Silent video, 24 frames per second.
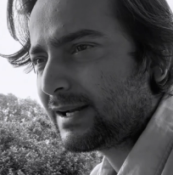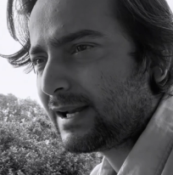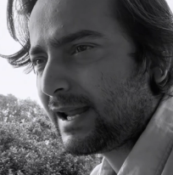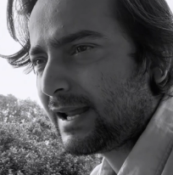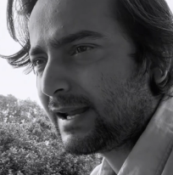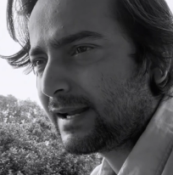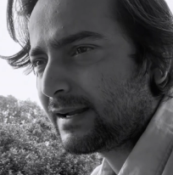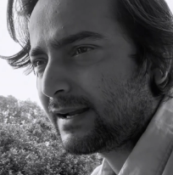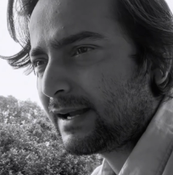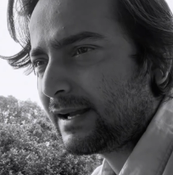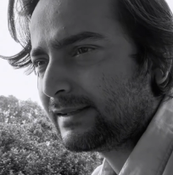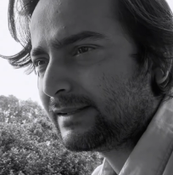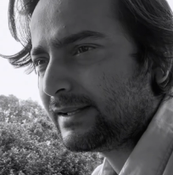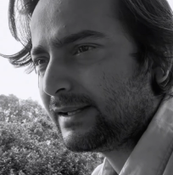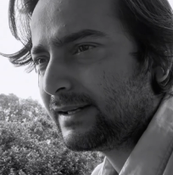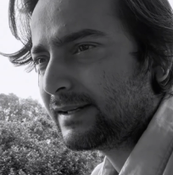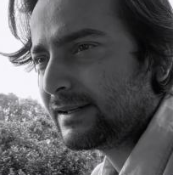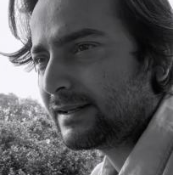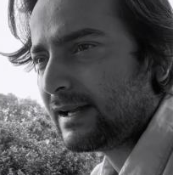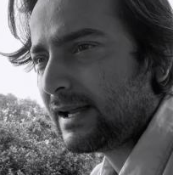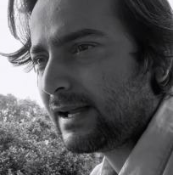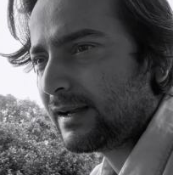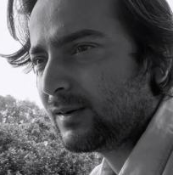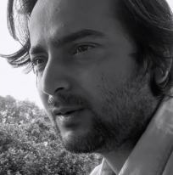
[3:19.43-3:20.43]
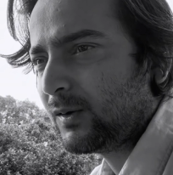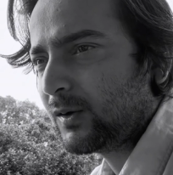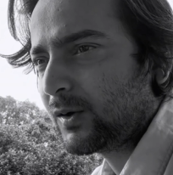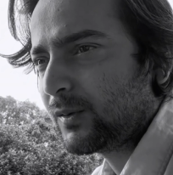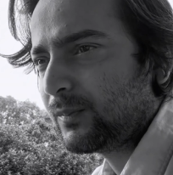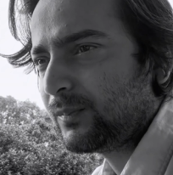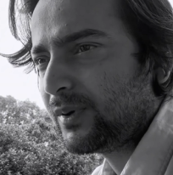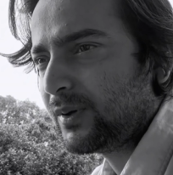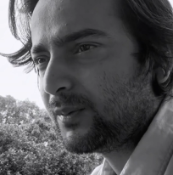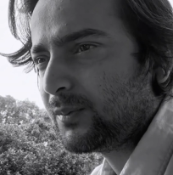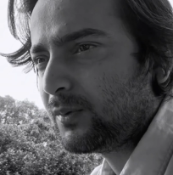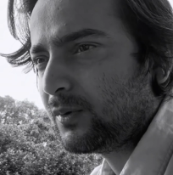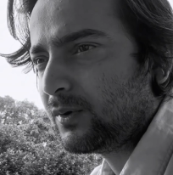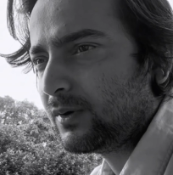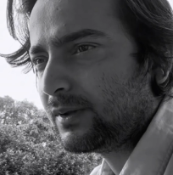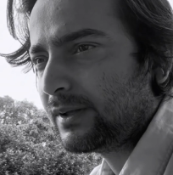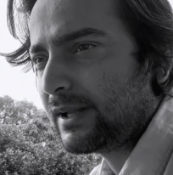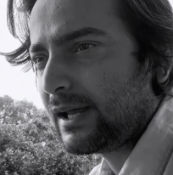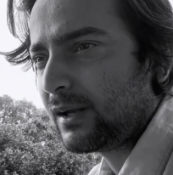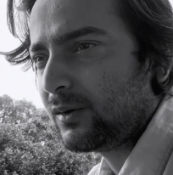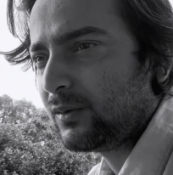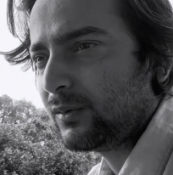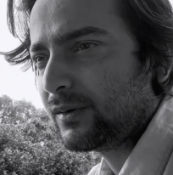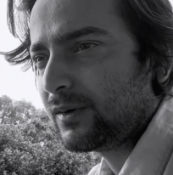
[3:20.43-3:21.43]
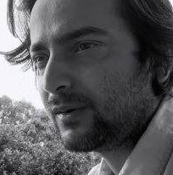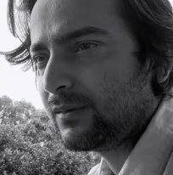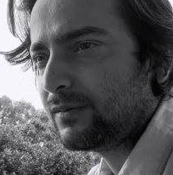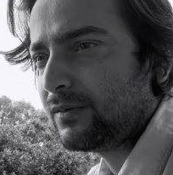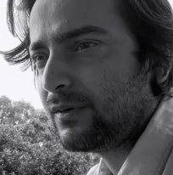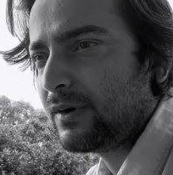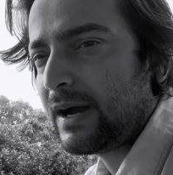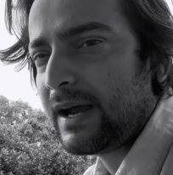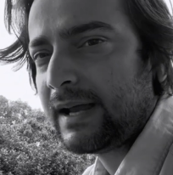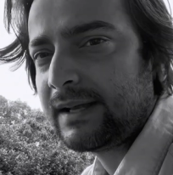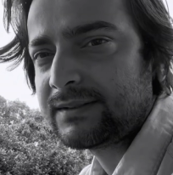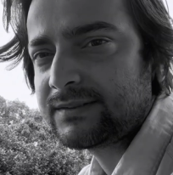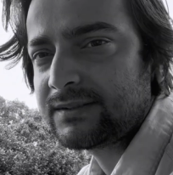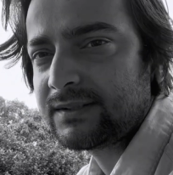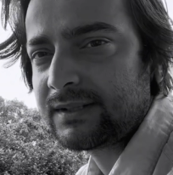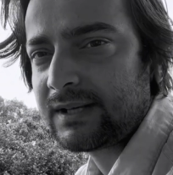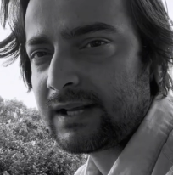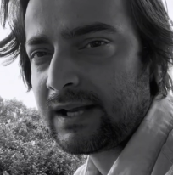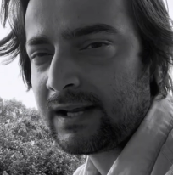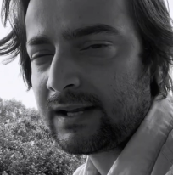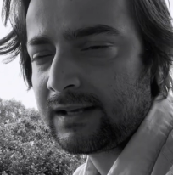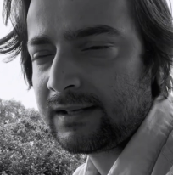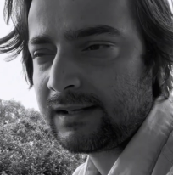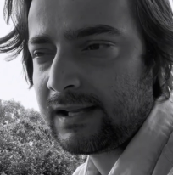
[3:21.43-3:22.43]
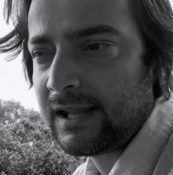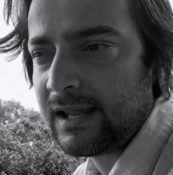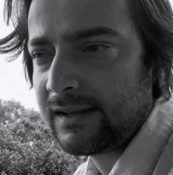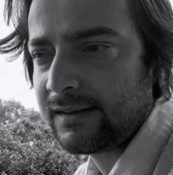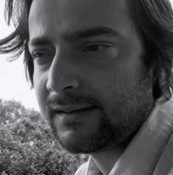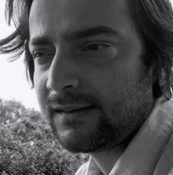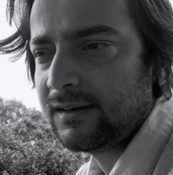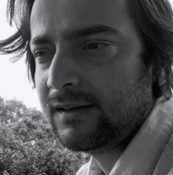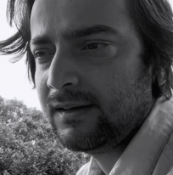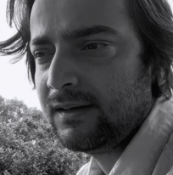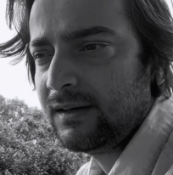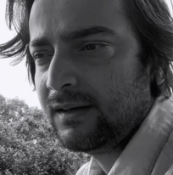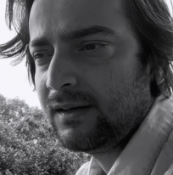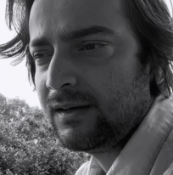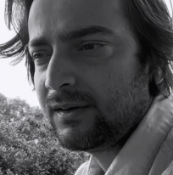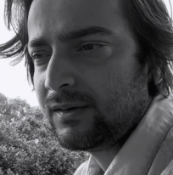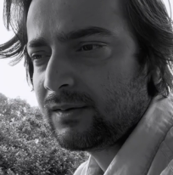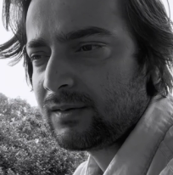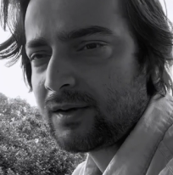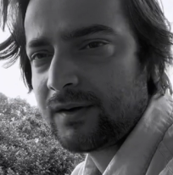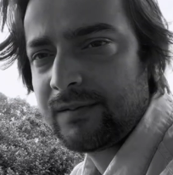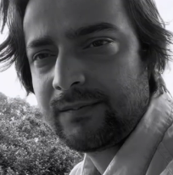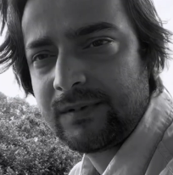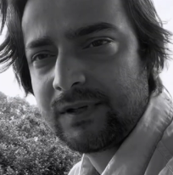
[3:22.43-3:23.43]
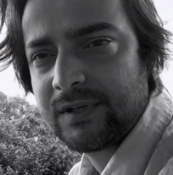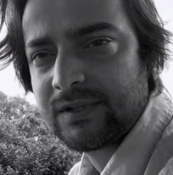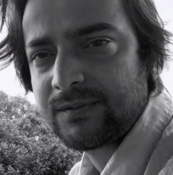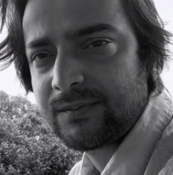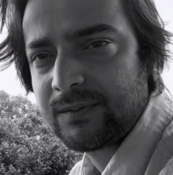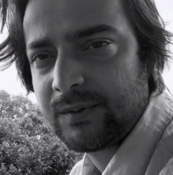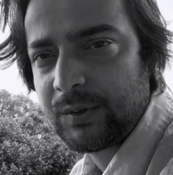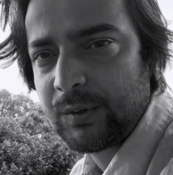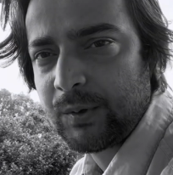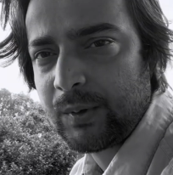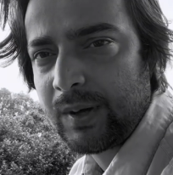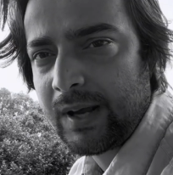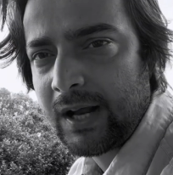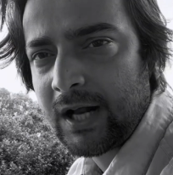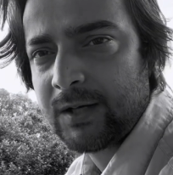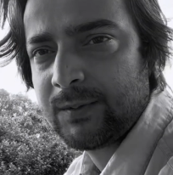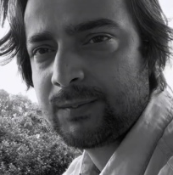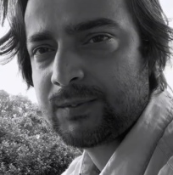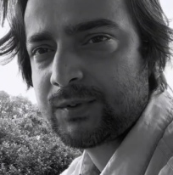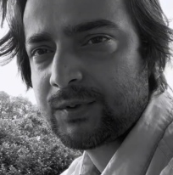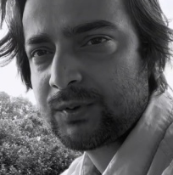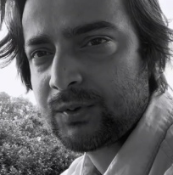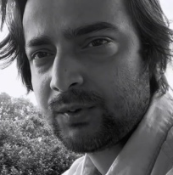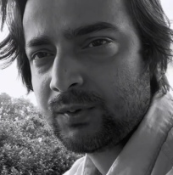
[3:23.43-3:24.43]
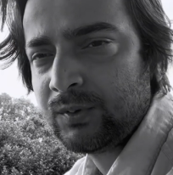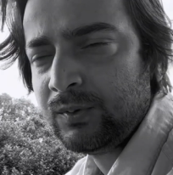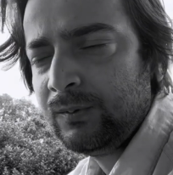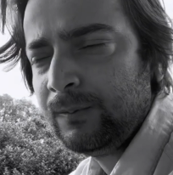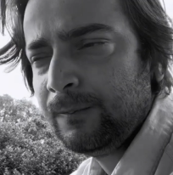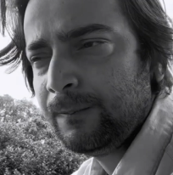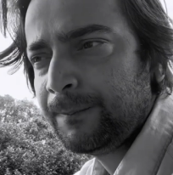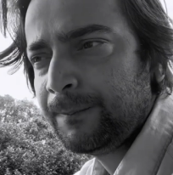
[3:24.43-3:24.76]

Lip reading: Like I think like a lot of people, they are looking for answer, and like, you know, if this video helps you,